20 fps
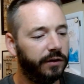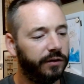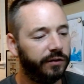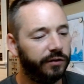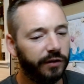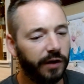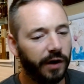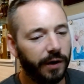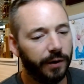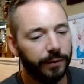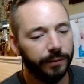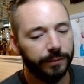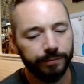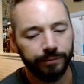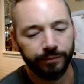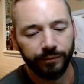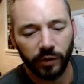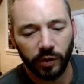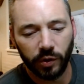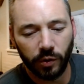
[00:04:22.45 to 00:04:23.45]
So
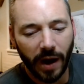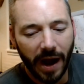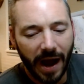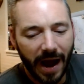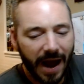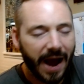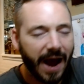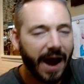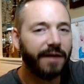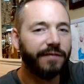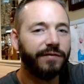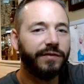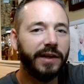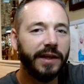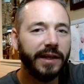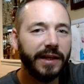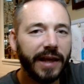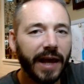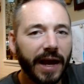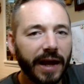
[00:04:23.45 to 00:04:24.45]
you have
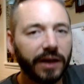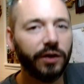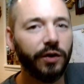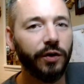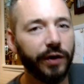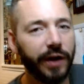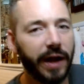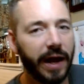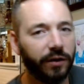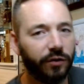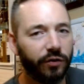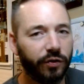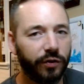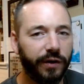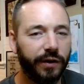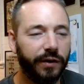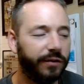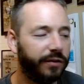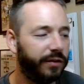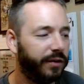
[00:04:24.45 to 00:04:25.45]
to get good
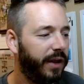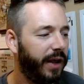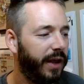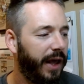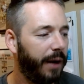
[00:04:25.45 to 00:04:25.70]
entries.